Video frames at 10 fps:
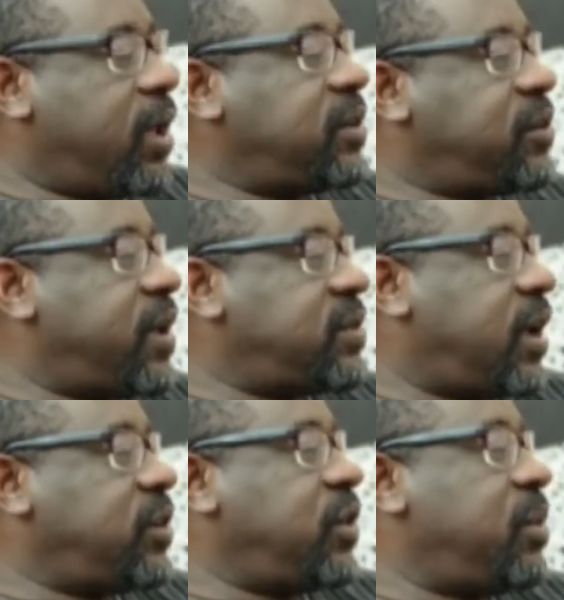can't a
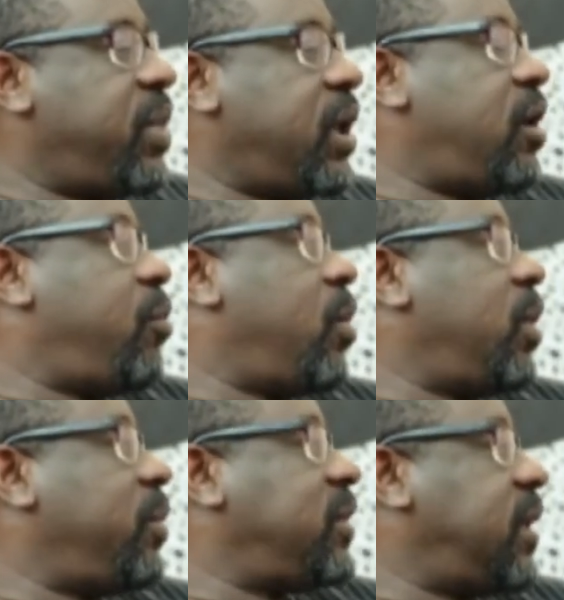transaction in Benin
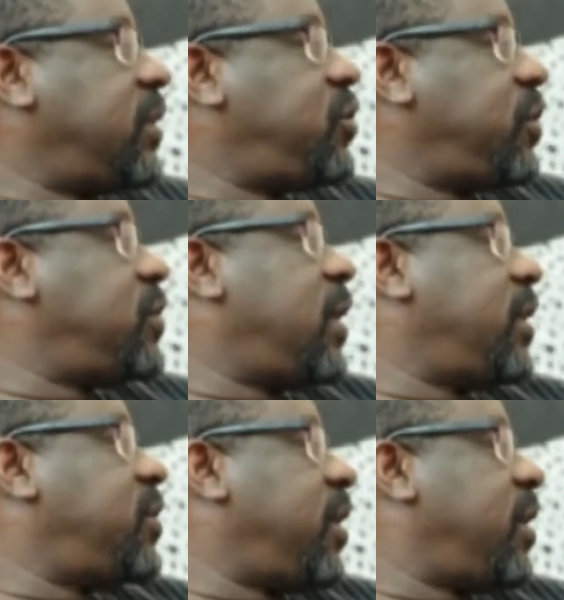Republic be sent straight to
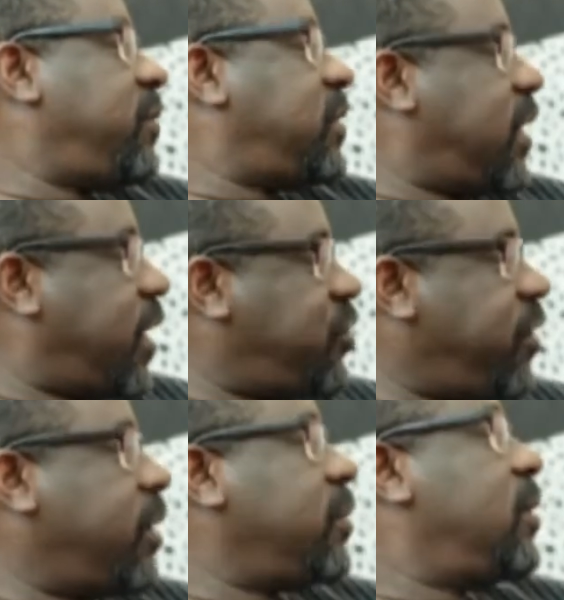Nigeria if it's a
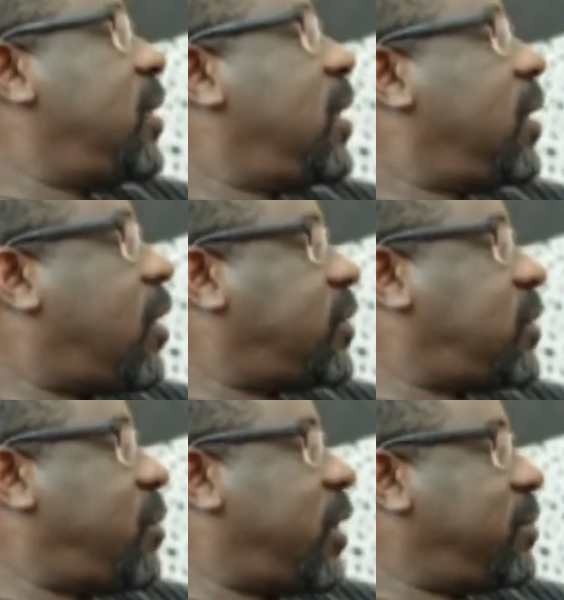Nigerian
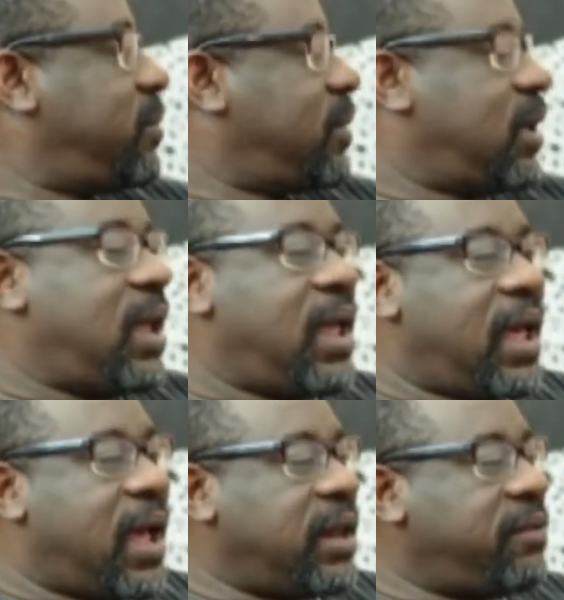customer?
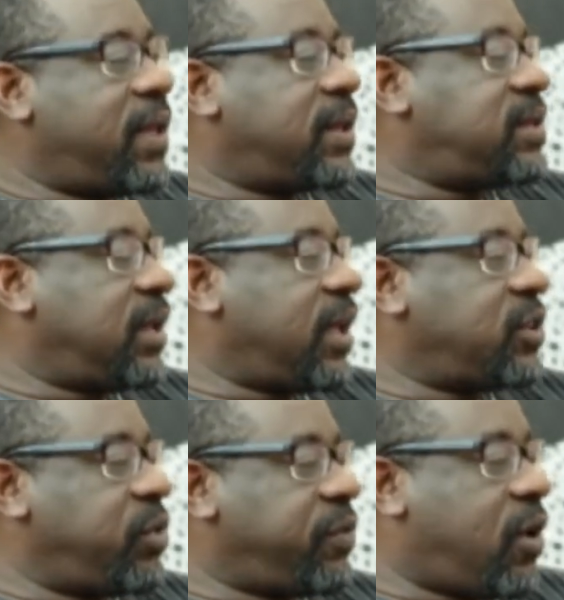And if that's the
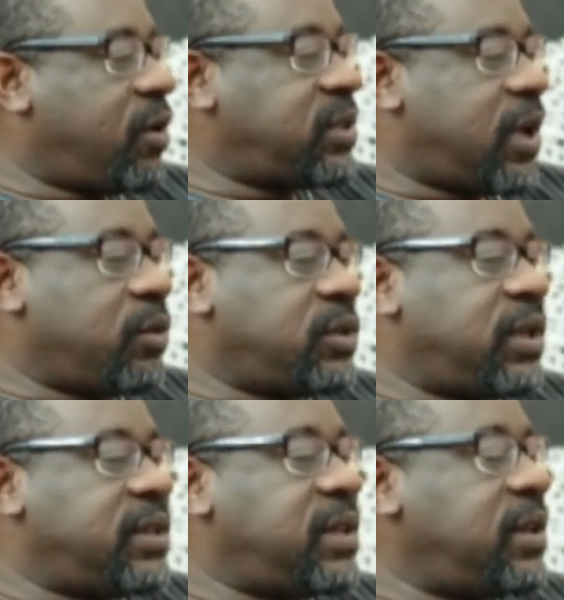case, we've cut
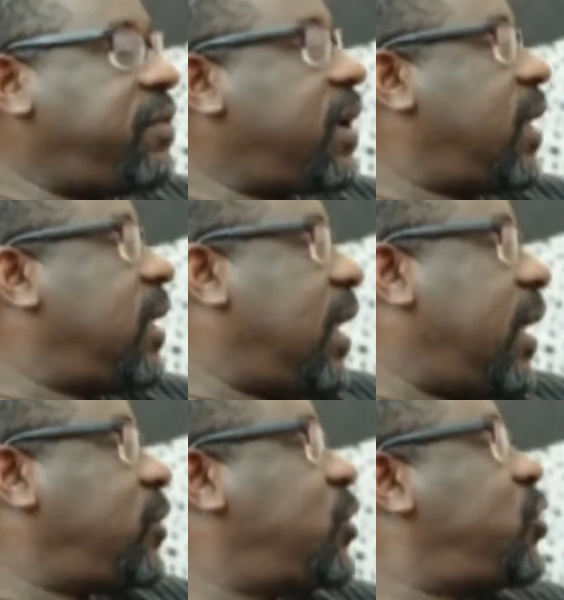out a significant
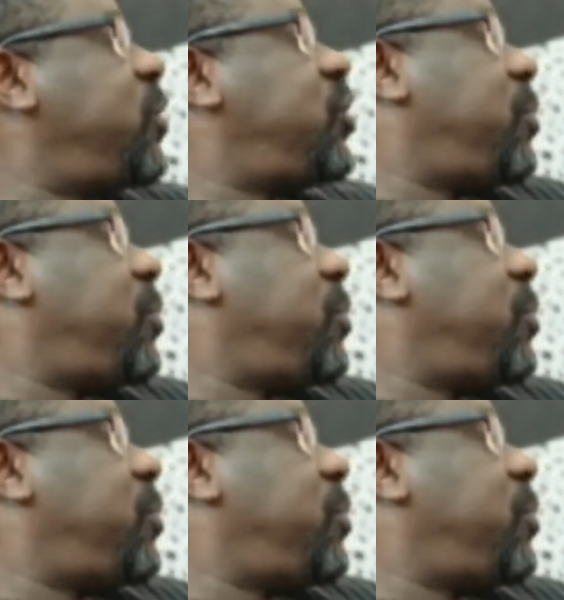leg, so it should be